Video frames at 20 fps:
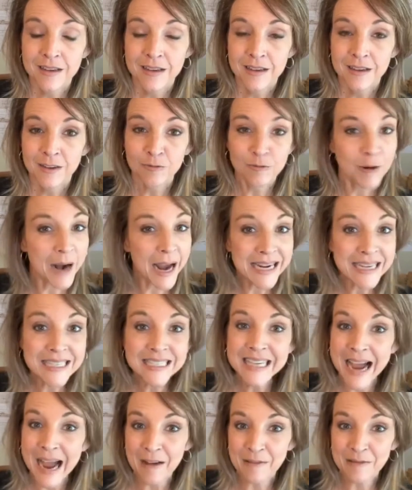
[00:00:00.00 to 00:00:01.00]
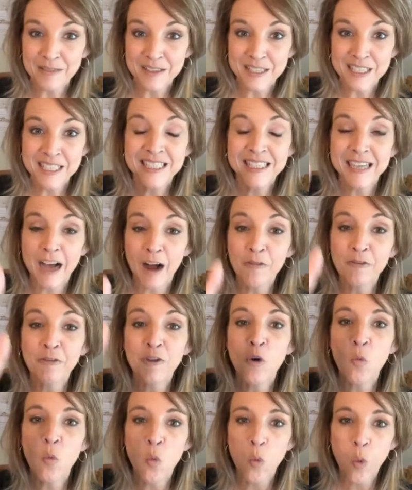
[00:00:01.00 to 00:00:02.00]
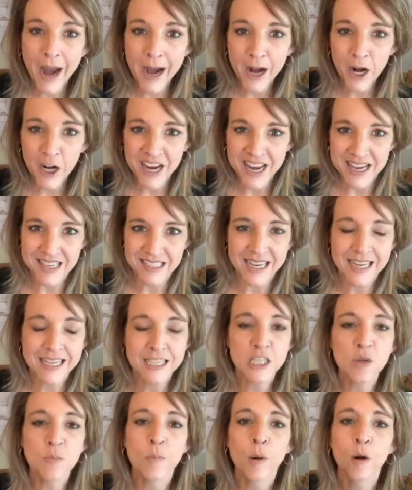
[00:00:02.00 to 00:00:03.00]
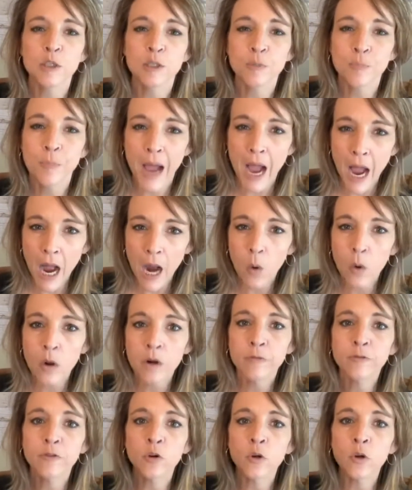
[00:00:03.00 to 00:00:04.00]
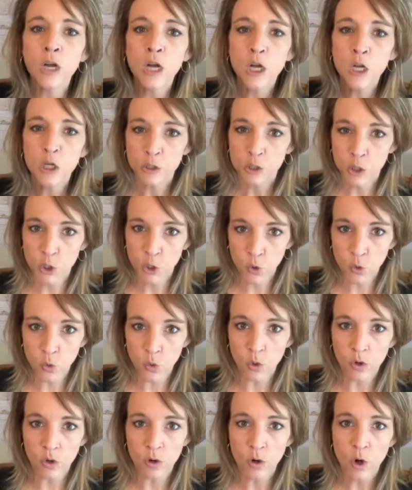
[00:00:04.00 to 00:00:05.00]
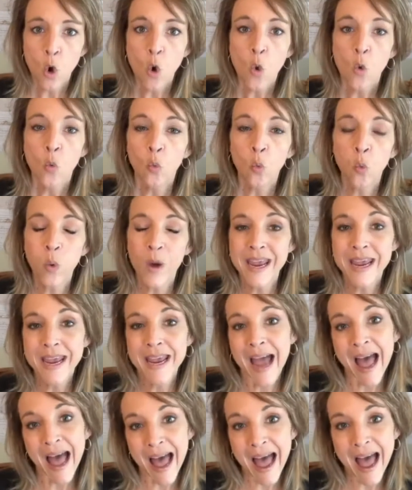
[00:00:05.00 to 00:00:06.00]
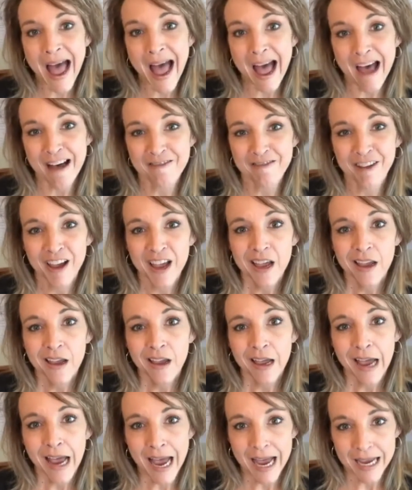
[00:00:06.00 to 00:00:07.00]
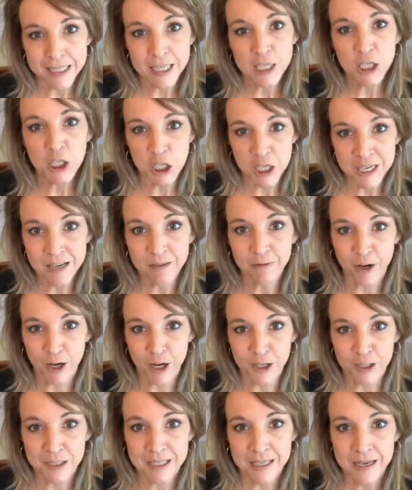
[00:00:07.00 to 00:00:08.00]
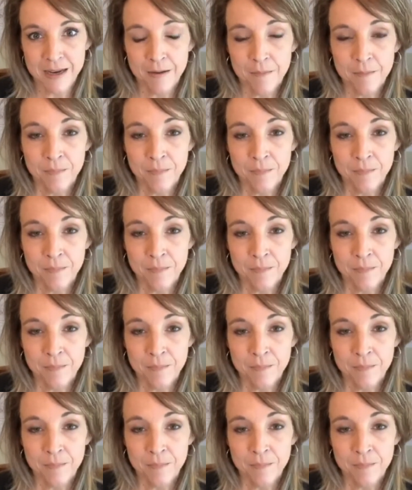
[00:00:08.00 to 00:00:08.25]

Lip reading: Write it down. Self-awareness is the most powerful tool we have as achievers.